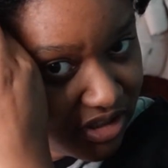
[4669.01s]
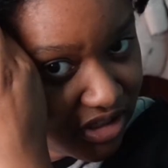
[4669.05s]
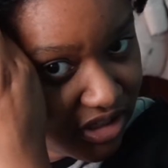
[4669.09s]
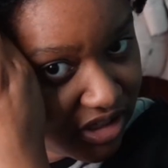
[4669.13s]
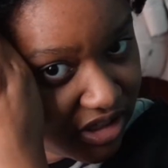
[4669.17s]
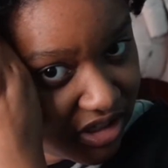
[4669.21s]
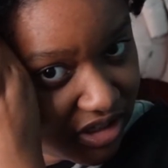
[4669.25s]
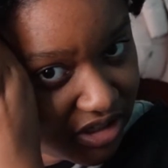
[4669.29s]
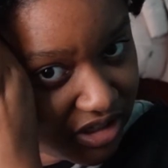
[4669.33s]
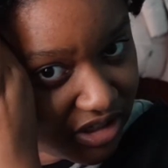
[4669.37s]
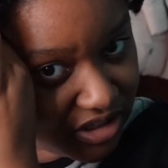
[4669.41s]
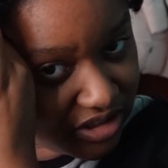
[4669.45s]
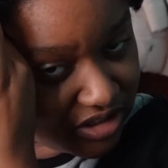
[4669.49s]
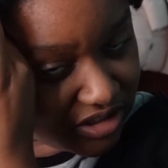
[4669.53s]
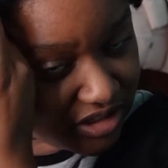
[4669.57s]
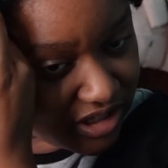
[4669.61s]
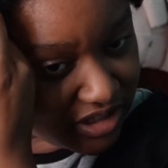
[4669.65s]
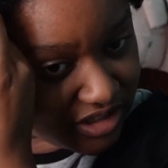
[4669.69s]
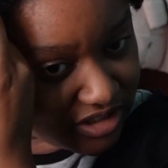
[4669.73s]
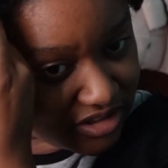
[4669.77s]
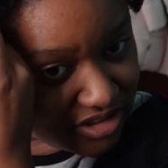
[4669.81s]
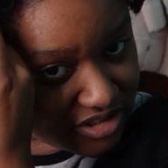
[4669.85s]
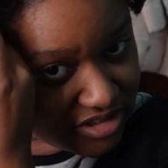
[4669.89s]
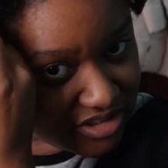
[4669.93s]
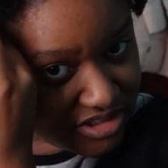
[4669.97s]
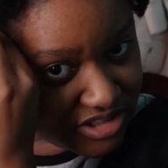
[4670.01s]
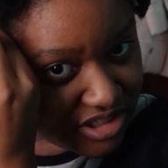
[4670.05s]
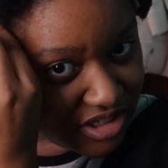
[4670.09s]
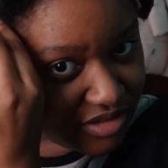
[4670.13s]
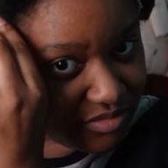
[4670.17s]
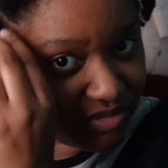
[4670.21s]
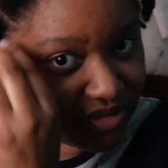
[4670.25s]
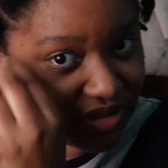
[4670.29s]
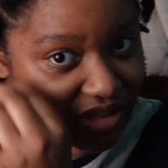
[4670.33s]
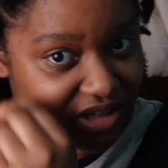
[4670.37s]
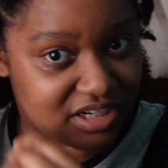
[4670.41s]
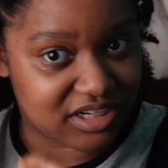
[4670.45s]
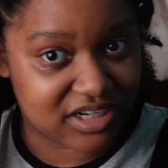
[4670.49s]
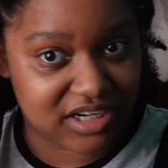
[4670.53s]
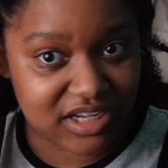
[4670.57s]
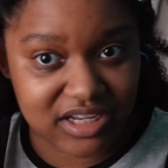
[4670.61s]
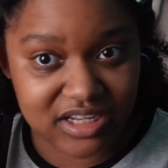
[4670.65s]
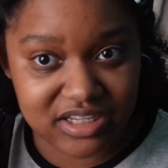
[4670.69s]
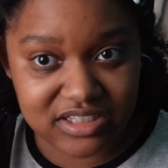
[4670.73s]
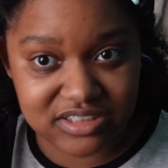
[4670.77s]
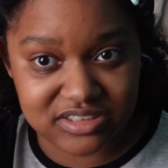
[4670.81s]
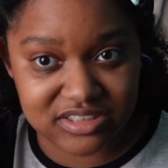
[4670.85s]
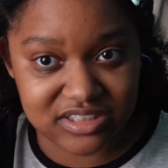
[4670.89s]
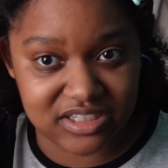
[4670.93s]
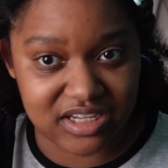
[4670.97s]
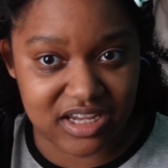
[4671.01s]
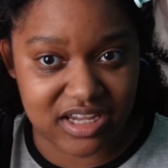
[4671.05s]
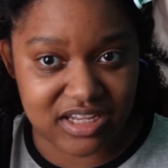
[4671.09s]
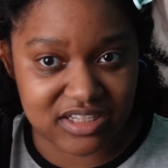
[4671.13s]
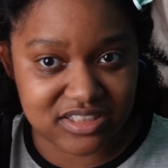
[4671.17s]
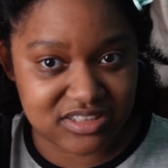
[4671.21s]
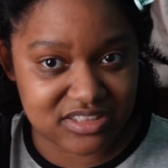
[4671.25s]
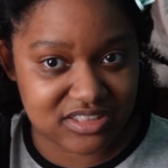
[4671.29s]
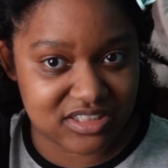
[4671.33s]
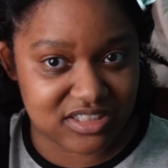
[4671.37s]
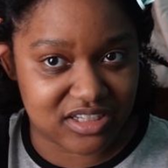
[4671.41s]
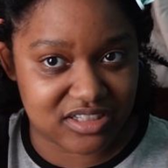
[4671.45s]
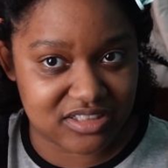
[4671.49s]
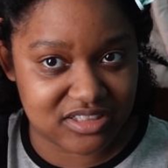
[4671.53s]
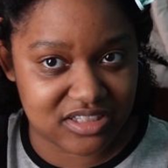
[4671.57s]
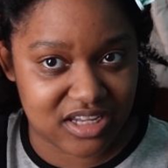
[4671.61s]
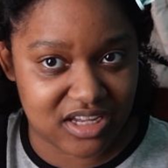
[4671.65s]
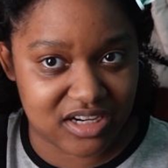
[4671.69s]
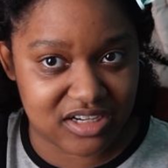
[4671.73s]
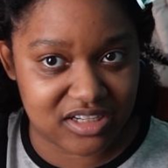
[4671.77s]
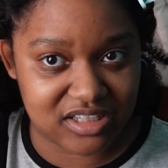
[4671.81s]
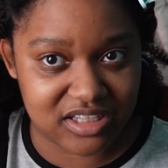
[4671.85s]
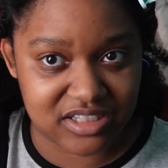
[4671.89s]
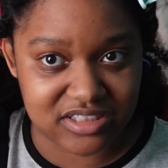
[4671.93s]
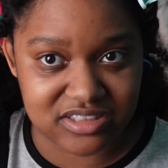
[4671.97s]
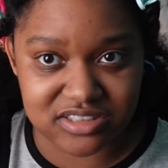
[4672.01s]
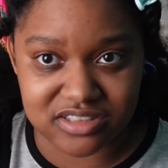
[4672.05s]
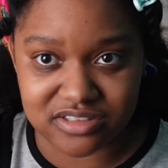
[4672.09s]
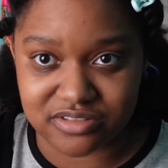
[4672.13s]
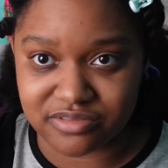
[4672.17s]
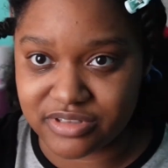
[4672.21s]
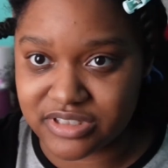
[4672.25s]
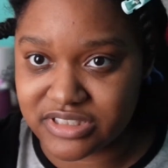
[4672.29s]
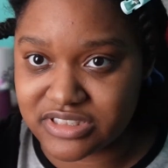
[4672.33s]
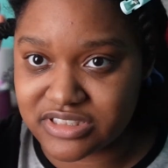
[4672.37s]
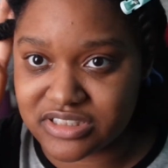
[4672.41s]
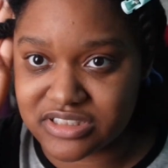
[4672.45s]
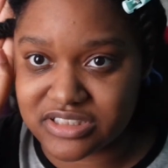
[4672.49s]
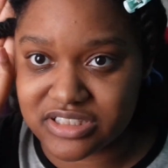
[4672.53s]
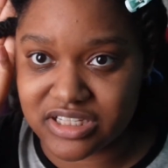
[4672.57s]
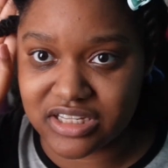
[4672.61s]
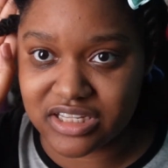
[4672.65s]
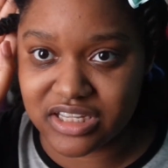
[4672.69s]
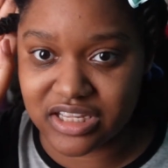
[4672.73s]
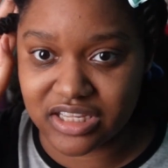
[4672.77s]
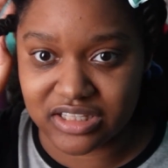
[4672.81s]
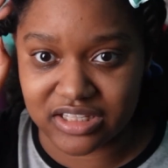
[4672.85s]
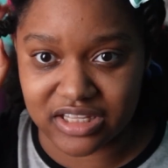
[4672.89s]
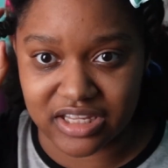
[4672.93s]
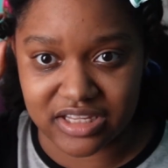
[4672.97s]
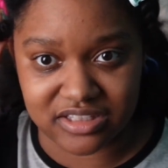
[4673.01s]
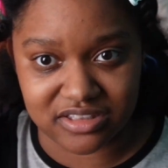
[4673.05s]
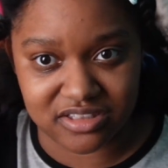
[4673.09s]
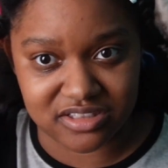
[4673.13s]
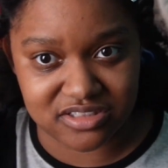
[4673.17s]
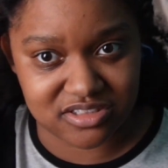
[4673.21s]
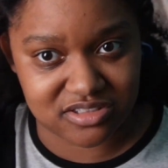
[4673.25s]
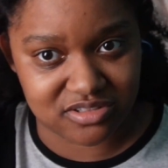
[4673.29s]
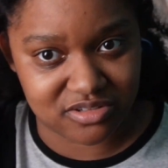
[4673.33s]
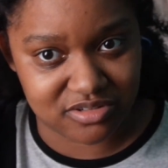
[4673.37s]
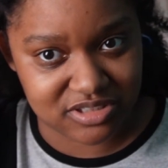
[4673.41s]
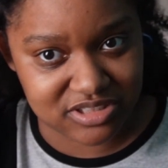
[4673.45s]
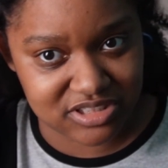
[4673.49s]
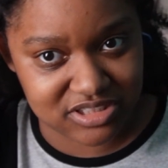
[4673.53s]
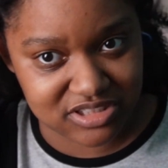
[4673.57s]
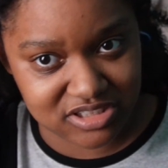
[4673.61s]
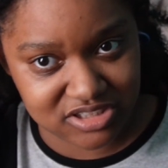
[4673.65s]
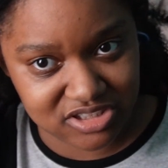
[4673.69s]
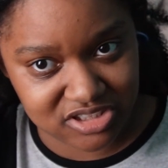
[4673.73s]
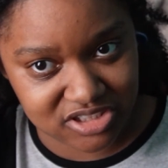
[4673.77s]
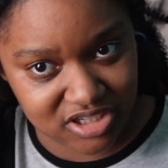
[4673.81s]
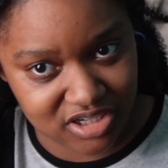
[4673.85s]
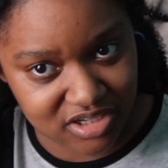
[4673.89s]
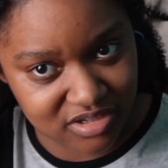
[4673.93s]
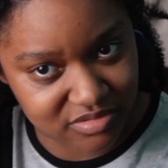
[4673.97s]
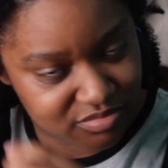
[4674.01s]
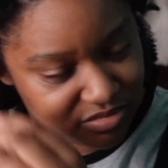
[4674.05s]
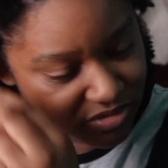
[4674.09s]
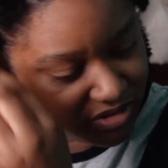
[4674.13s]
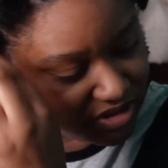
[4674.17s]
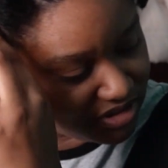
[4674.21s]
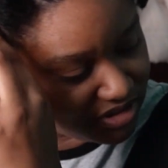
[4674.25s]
And I like the shape that it has. Yeah, see, it kind of like squeezes it and like distorts the shape.